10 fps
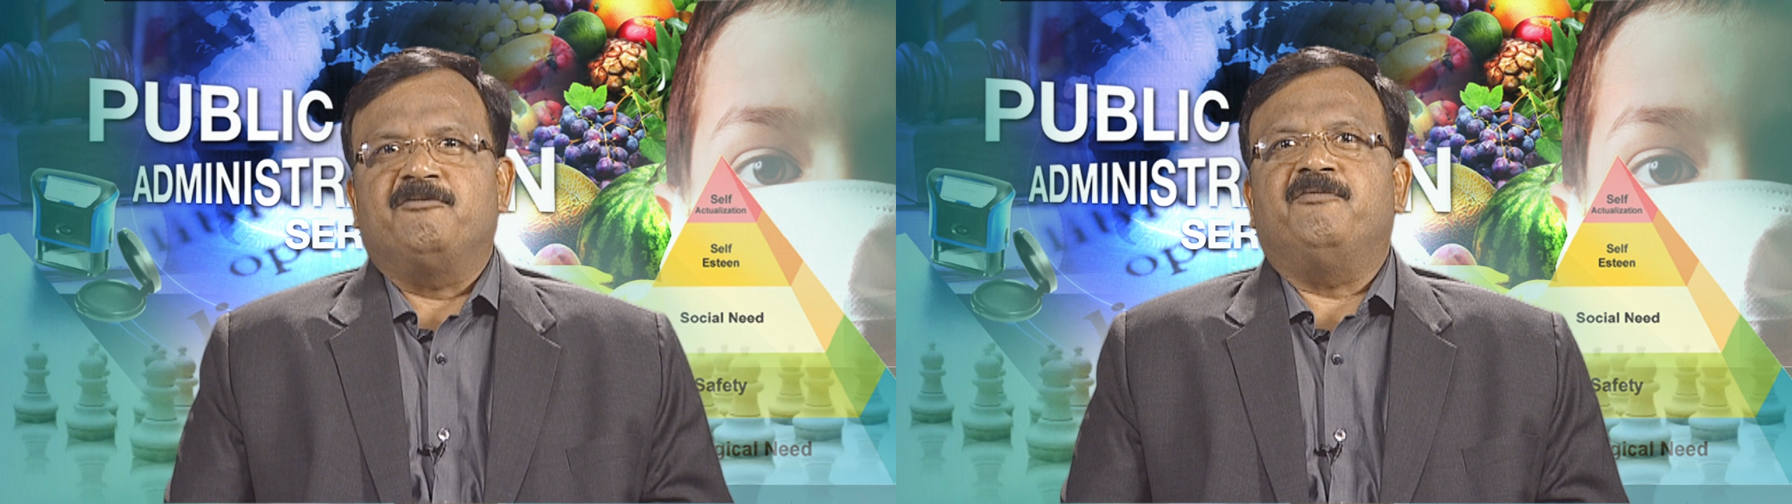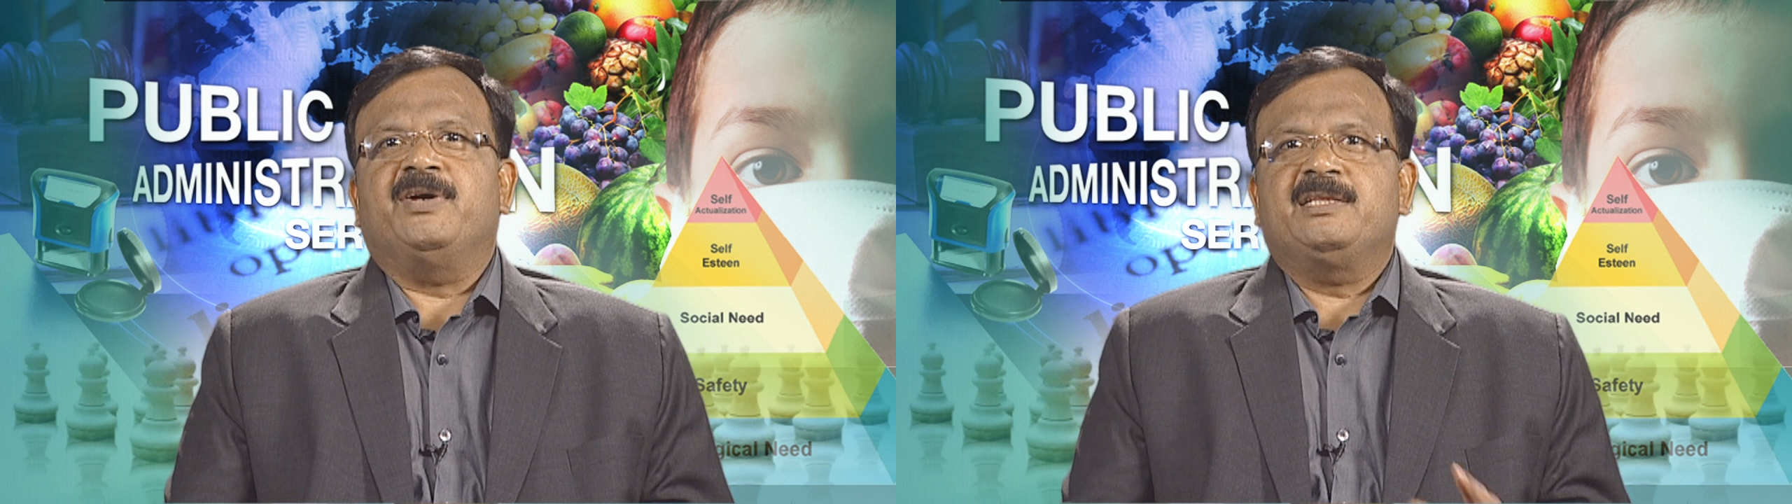
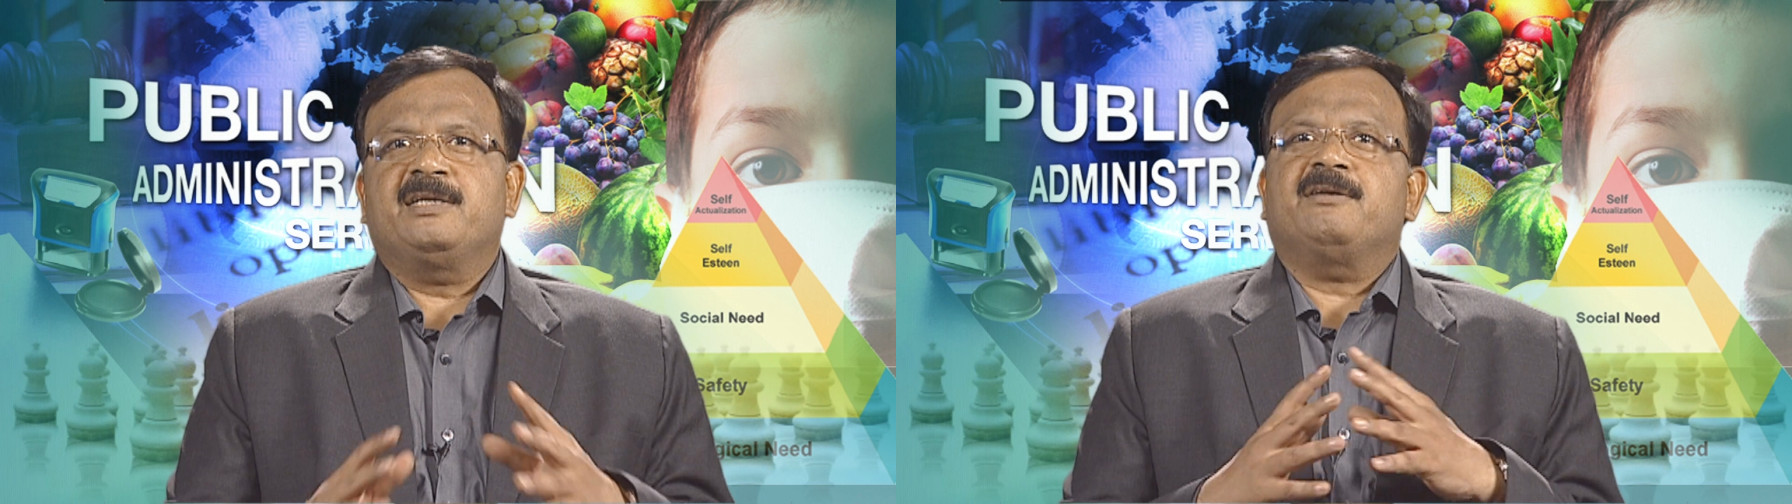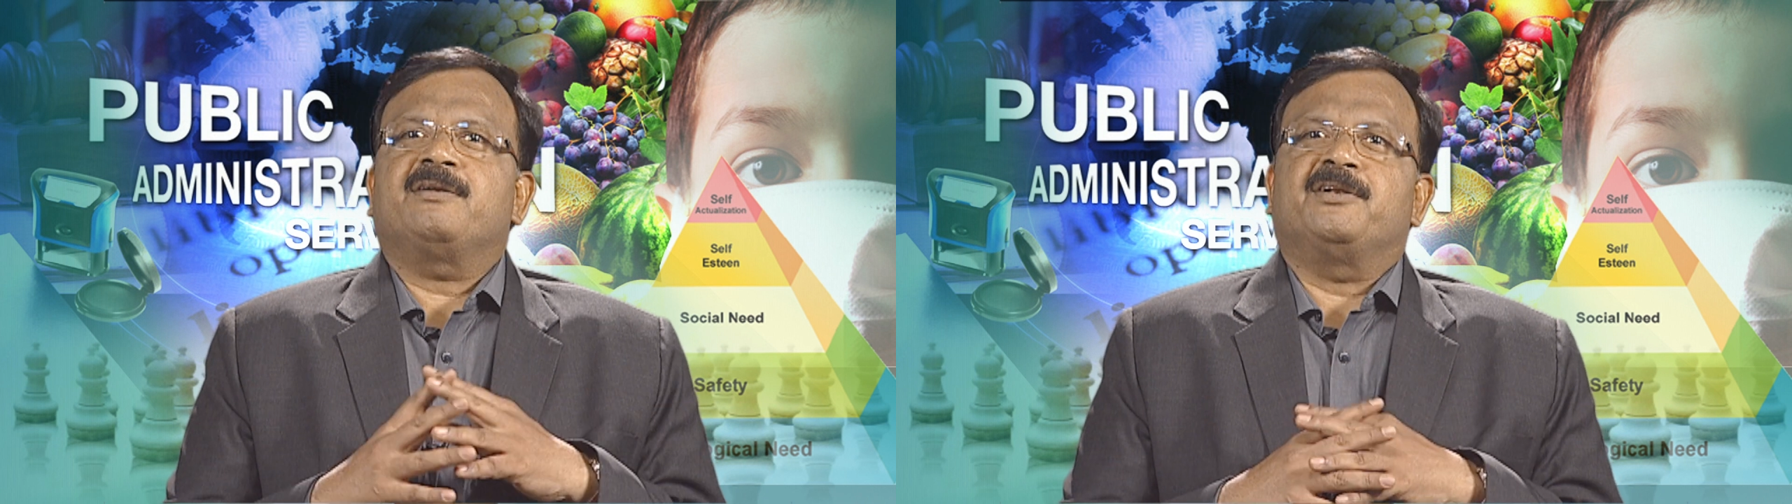
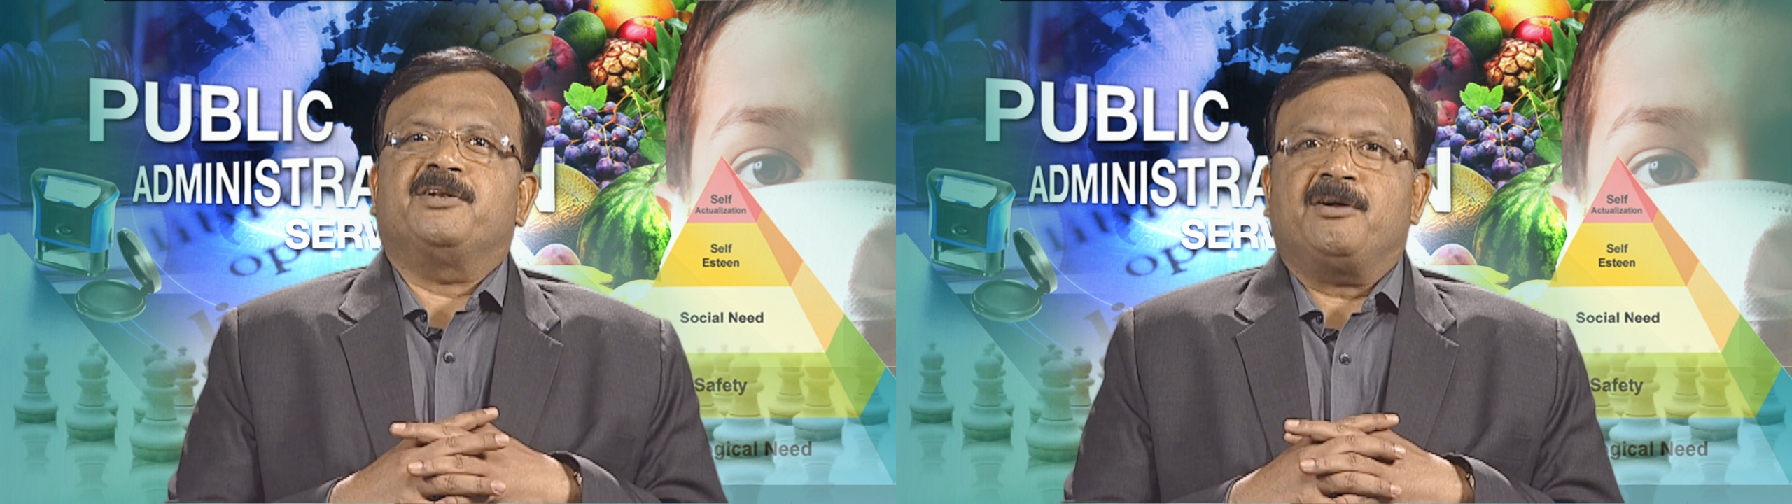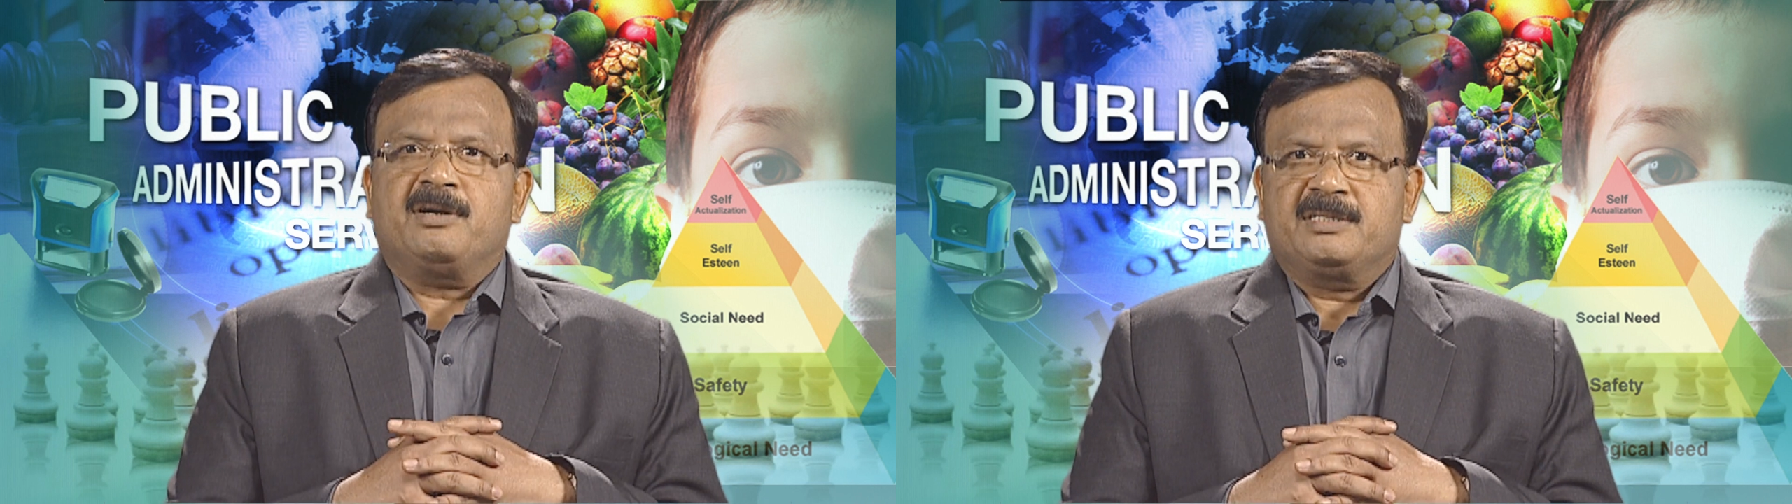whether or
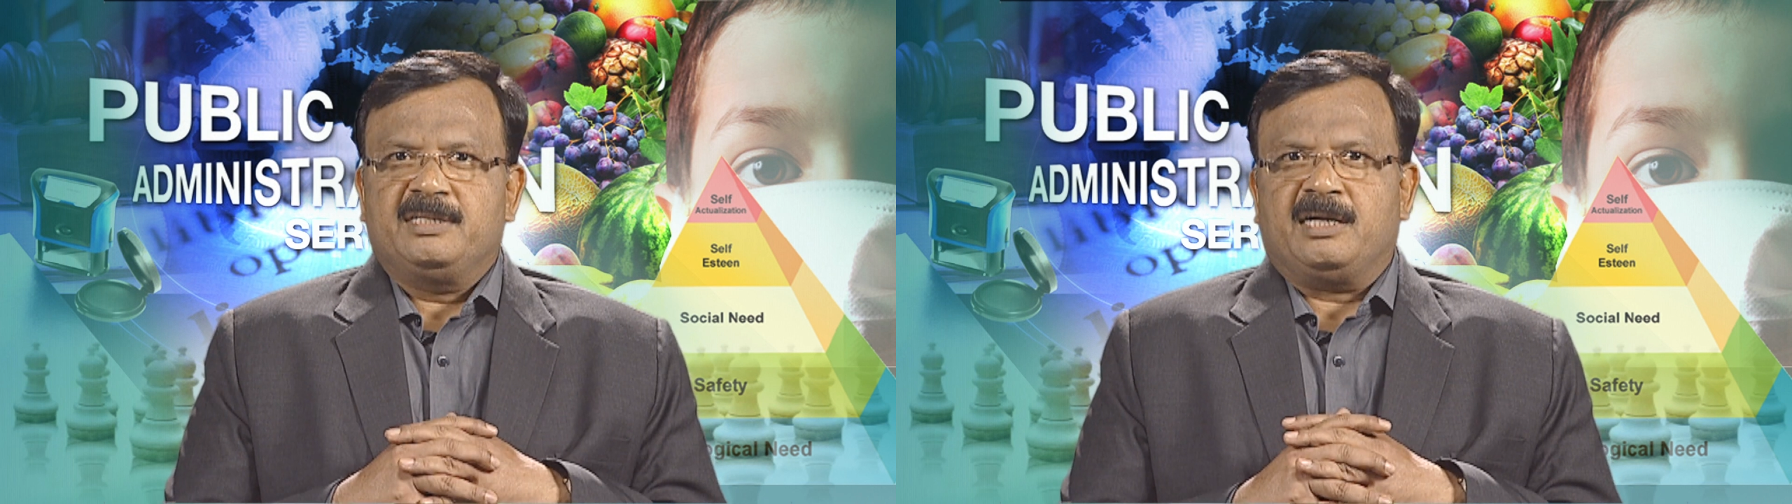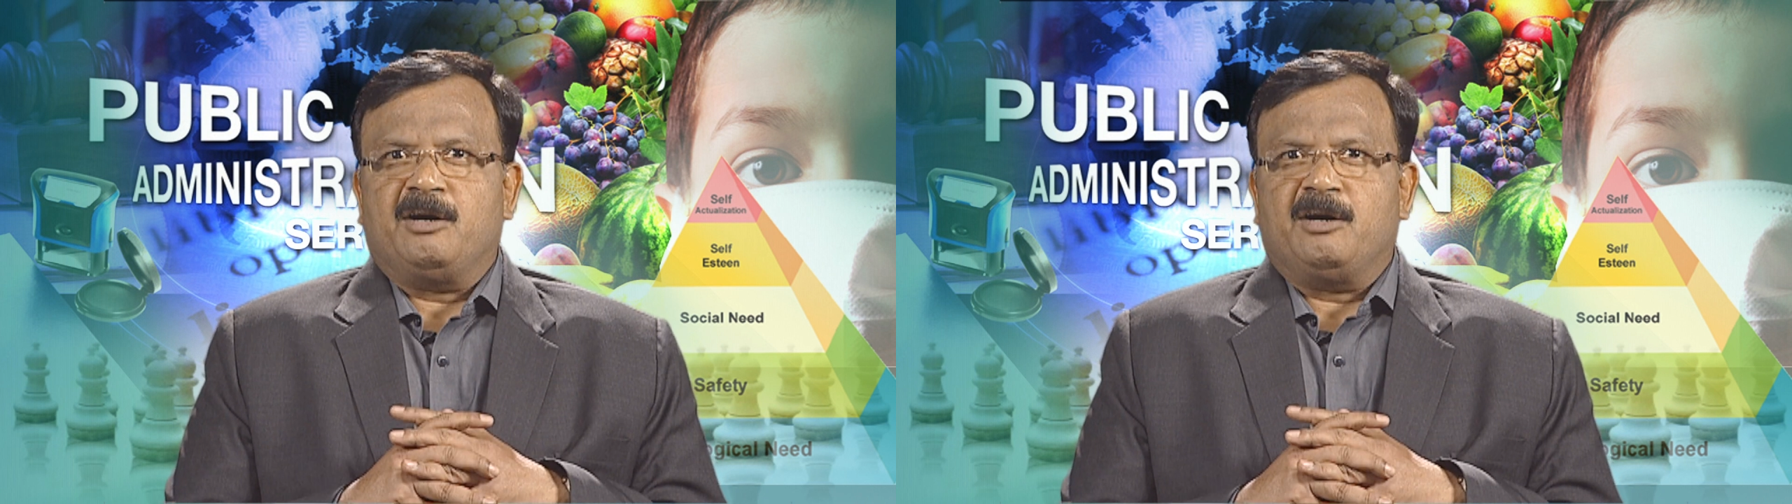not the